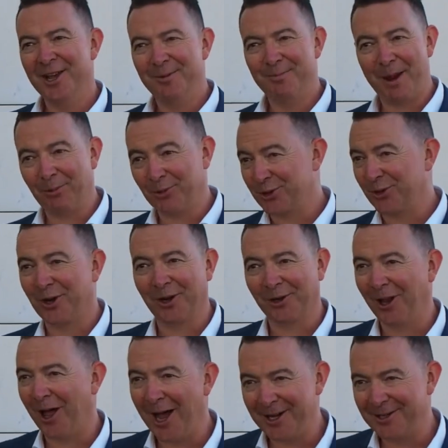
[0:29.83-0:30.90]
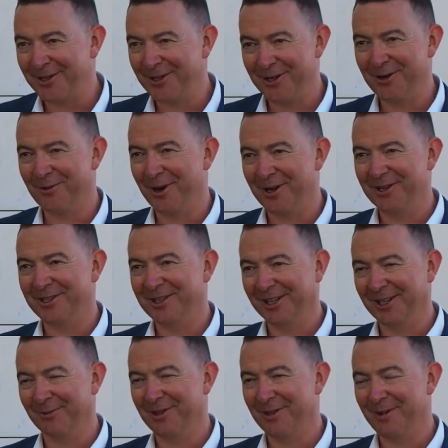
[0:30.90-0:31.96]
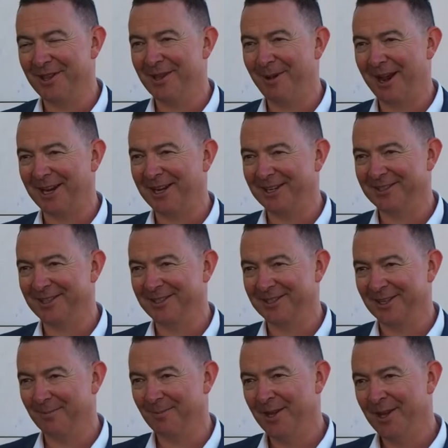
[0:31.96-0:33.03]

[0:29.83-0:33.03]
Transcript: People should not lie to you when you're dealing with them in the banking system.